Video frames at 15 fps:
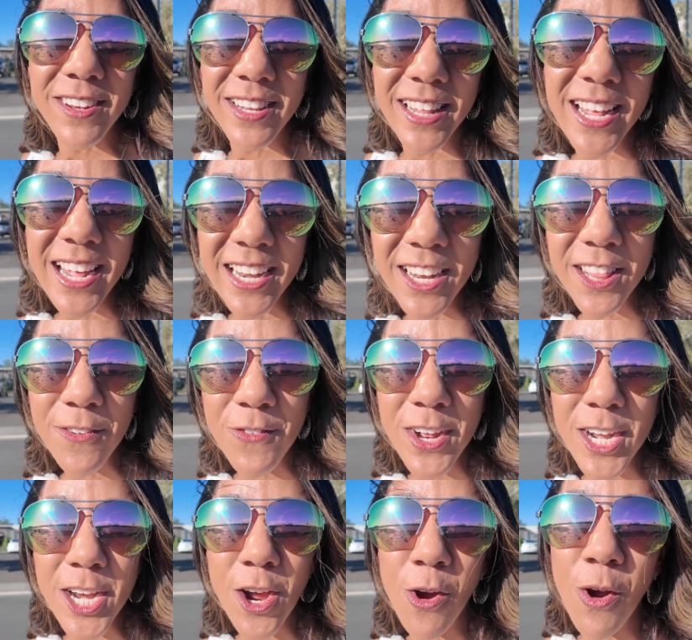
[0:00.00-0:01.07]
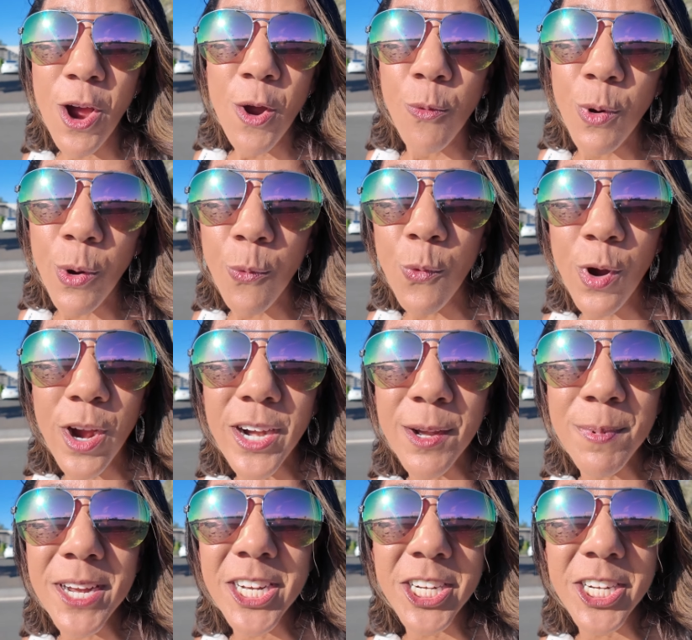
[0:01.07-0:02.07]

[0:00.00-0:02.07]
to the end of the video, where we're going to be